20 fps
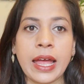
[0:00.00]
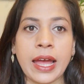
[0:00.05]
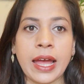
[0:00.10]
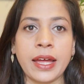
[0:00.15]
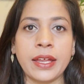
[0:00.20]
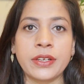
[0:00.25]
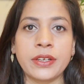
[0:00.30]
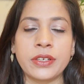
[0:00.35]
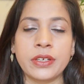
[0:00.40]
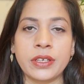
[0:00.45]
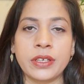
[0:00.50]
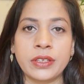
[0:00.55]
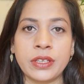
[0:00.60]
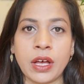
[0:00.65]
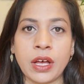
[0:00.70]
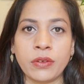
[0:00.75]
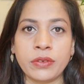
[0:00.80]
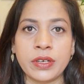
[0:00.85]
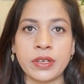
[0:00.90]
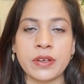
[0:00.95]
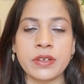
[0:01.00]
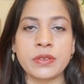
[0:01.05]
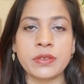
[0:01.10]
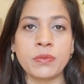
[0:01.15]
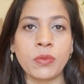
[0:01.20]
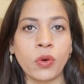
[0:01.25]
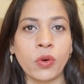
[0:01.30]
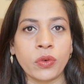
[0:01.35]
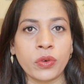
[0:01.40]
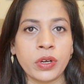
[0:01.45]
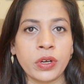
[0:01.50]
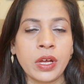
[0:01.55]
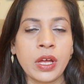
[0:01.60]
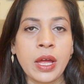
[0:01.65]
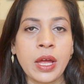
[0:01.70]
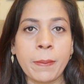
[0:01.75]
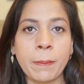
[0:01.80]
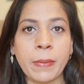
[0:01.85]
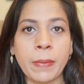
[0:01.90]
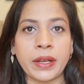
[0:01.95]
and now there is more
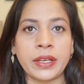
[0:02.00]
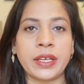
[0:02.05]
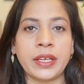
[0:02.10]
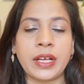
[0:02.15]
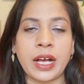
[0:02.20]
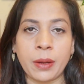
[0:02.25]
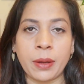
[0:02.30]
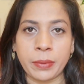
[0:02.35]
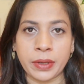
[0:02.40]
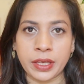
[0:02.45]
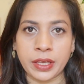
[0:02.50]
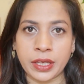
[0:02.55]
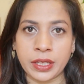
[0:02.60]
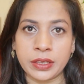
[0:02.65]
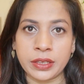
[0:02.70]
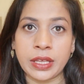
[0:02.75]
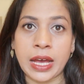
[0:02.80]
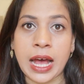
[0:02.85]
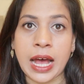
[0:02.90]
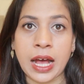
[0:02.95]
money coming in the